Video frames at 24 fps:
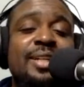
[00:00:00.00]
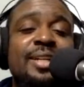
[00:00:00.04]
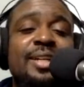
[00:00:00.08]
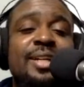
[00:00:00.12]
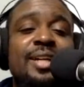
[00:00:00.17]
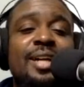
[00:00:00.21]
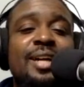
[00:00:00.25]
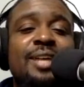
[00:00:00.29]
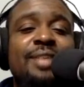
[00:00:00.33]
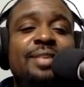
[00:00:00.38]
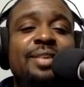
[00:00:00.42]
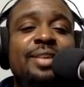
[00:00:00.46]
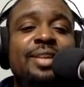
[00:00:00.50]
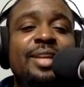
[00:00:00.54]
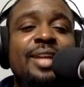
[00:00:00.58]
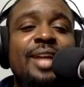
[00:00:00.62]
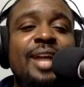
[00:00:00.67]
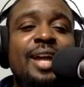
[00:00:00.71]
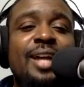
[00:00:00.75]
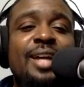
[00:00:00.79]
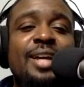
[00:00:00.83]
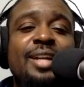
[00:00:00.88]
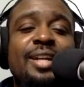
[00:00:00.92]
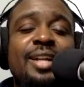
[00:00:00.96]
If he'd have got
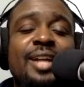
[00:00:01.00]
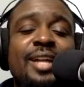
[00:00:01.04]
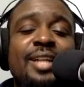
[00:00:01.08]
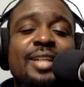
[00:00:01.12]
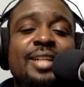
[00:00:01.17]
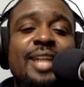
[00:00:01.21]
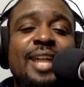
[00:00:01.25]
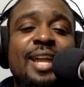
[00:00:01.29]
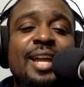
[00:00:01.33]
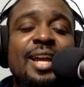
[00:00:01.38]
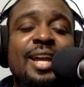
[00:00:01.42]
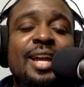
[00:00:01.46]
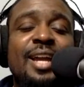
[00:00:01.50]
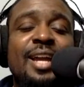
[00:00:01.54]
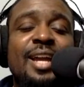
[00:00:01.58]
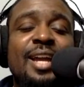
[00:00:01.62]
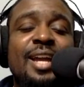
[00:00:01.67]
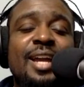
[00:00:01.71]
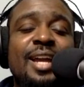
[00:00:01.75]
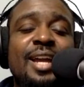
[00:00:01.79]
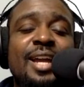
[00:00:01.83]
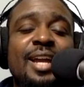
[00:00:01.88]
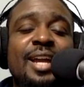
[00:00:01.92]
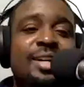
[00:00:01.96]
hit like that guy,
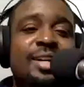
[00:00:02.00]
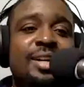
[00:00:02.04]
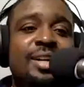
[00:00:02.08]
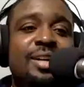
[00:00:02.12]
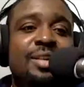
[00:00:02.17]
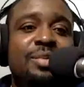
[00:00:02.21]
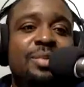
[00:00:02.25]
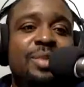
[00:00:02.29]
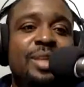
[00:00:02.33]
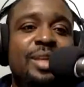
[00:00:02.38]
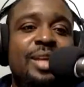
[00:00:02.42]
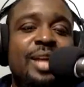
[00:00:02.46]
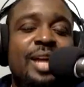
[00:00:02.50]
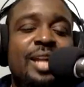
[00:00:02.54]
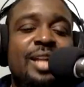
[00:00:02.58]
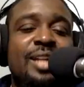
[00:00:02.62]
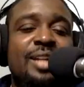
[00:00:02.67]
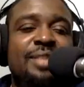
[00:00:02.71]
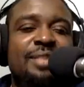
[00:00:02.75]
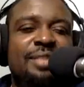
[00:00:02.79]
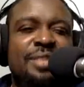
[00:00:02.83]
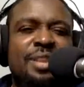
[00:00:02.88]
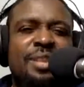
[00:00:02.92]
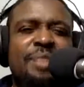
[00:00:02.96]
he got lifted
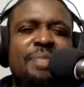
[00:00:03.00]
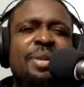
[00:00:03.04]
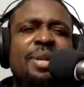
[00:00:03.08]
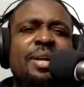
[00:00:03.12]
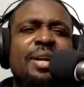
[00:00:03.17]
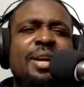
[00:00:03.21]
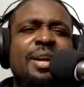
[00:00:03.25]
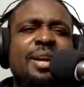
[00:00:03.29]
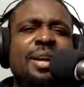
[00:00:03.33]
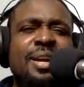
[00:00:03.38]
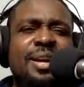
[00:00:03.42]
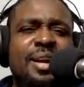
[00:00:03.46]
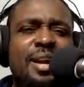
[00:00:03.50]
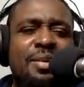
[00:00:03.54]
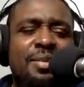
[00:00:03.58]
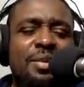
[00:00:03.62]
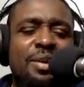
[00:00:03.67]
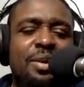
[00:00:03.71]
up in the air,